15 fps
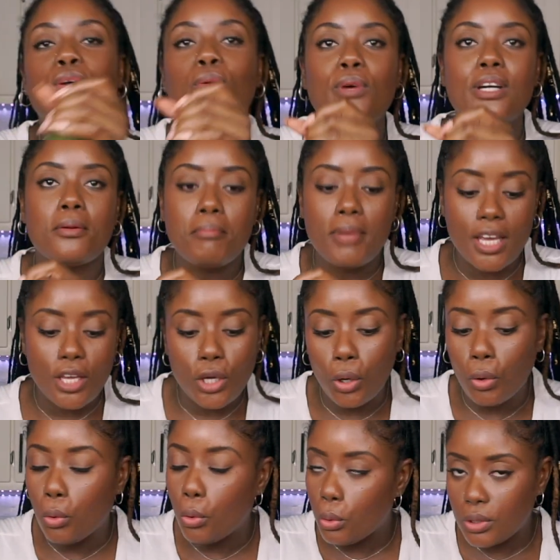don't want to make
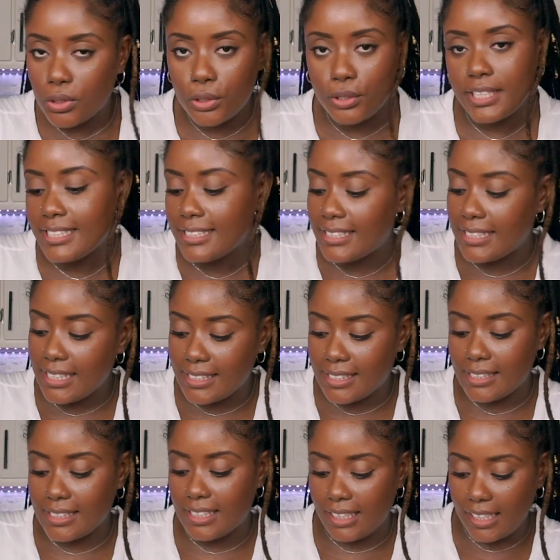your own green
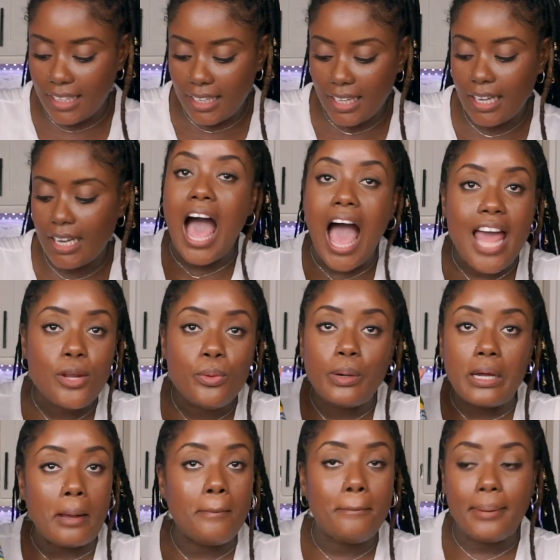seasoning and you
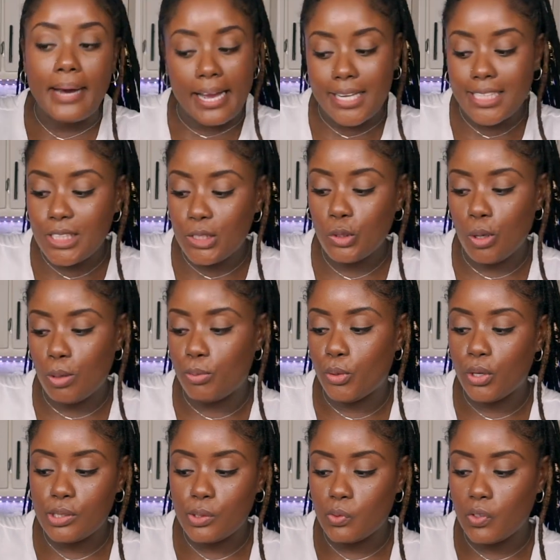want to buy a
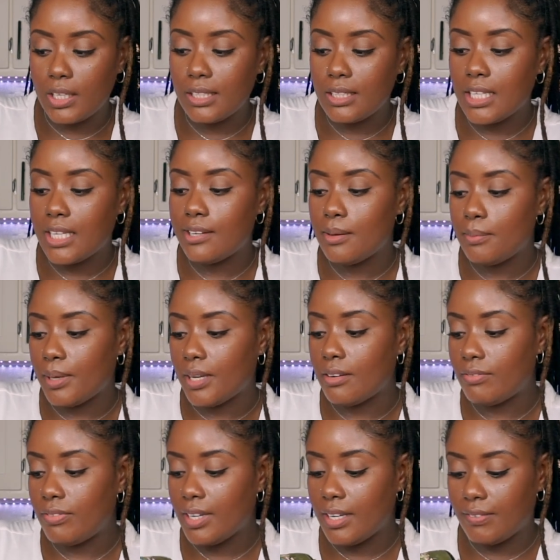store-bought one,
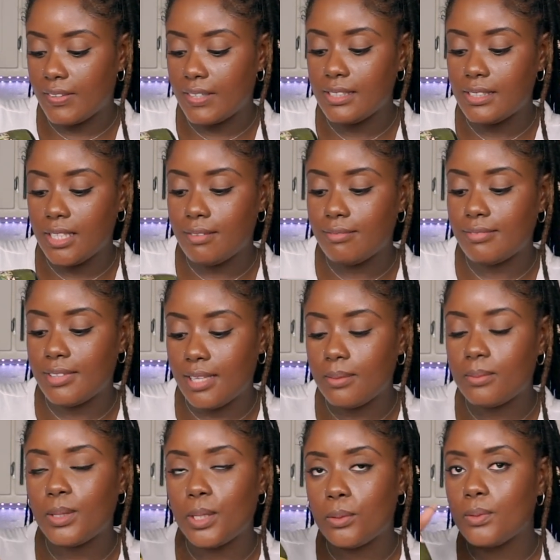Caribbean flavors,
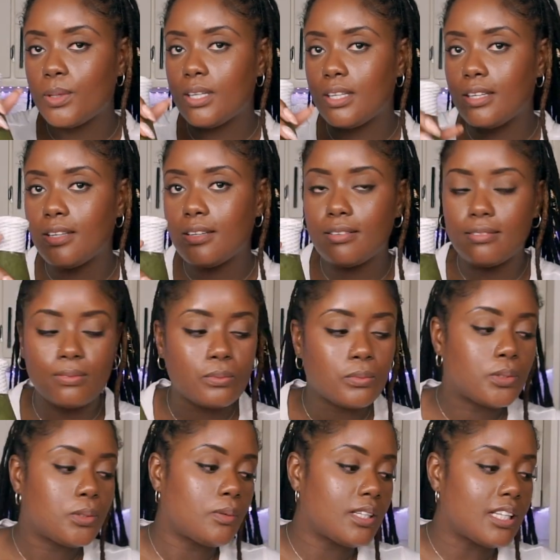they really
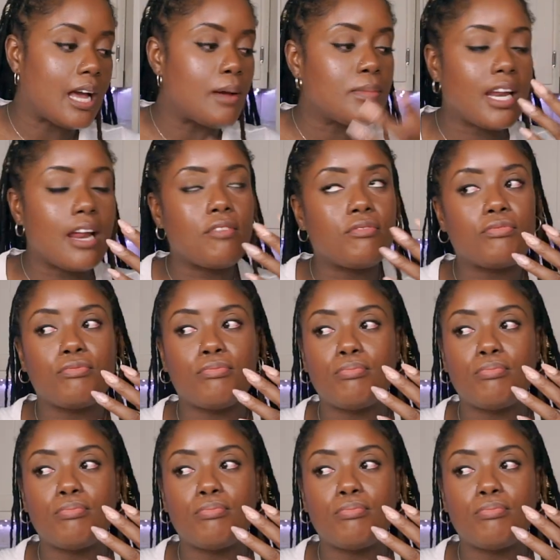do it. I mean, I've